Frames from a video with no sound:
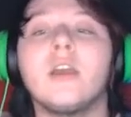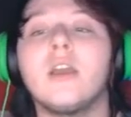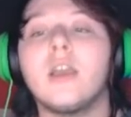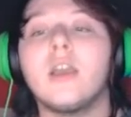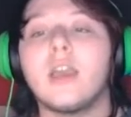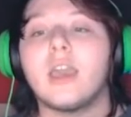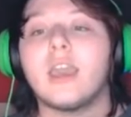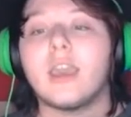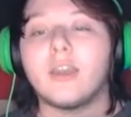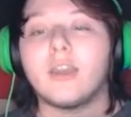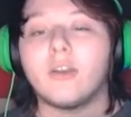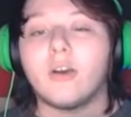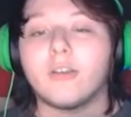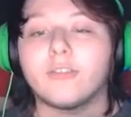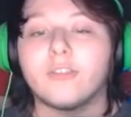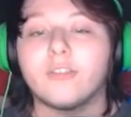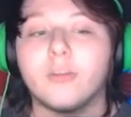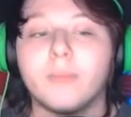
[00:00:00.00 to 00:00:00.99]
And
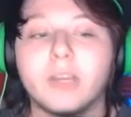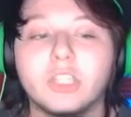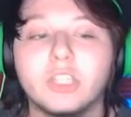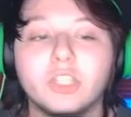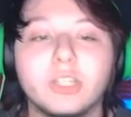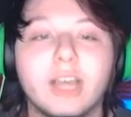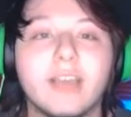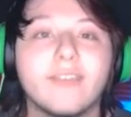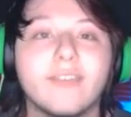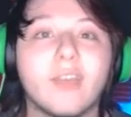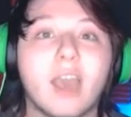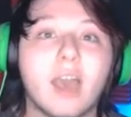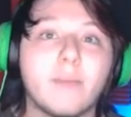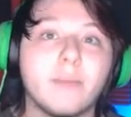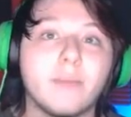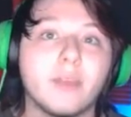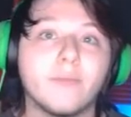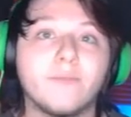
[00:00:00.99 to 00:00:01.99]
also make sure you guys add
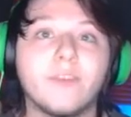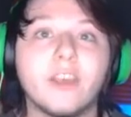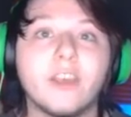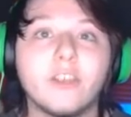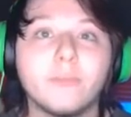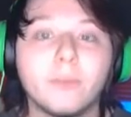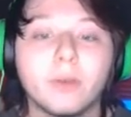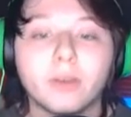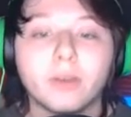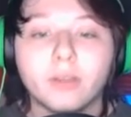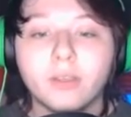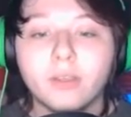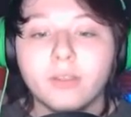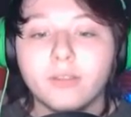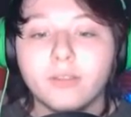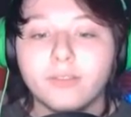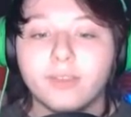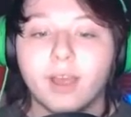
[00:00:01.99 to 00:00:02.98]
me on Facebook,
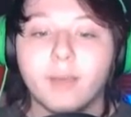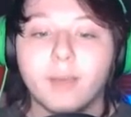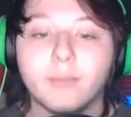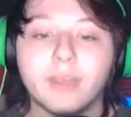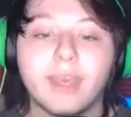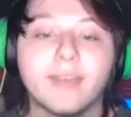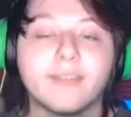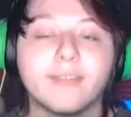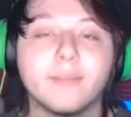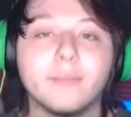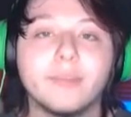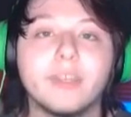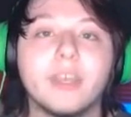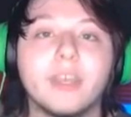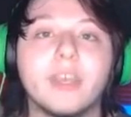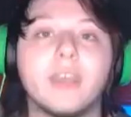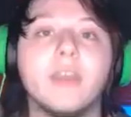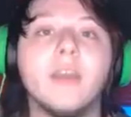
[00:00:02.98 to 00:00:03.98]

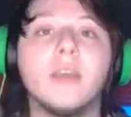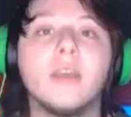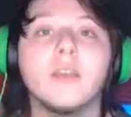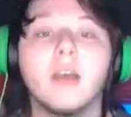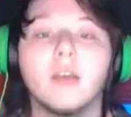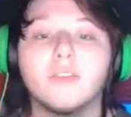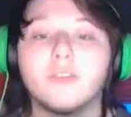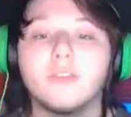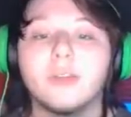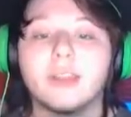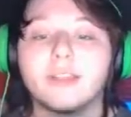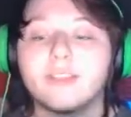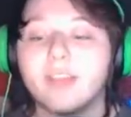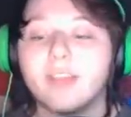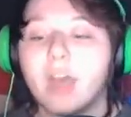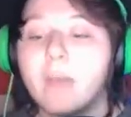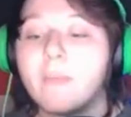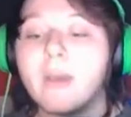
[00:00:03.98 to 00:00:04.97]
ZombieSMT. I'll see you next
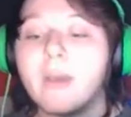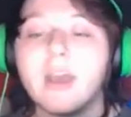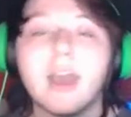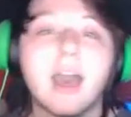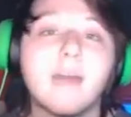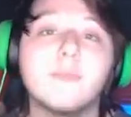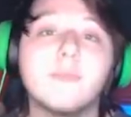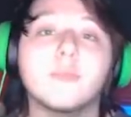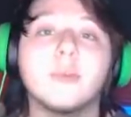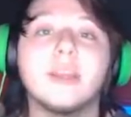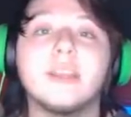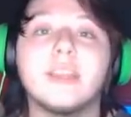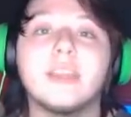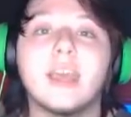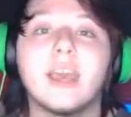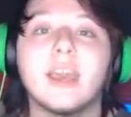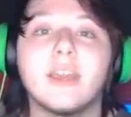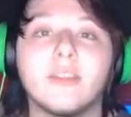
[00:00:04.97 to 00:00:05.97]
time. Have a great
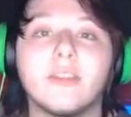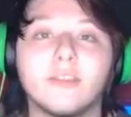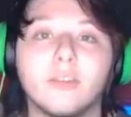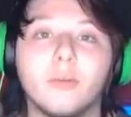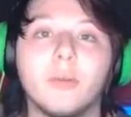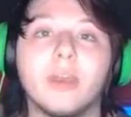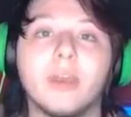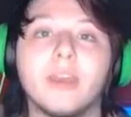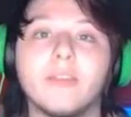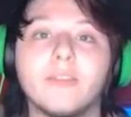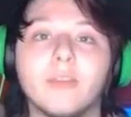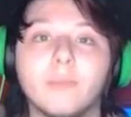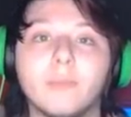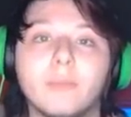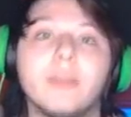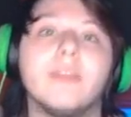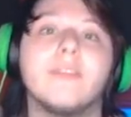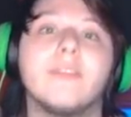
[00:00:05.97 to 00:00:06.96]
day. And as always,
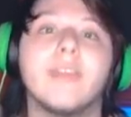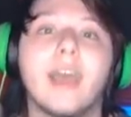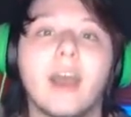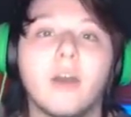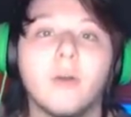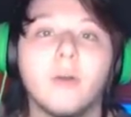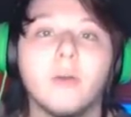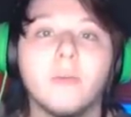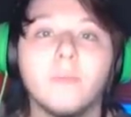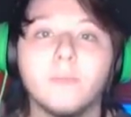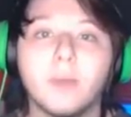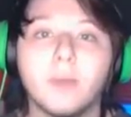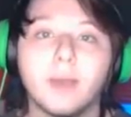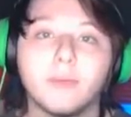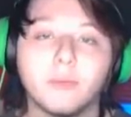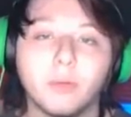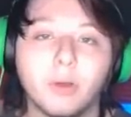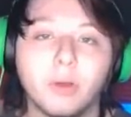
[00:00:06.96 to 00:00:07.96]
peace out. Bye,
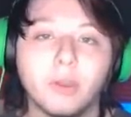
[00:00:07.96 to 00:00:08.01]
everyone.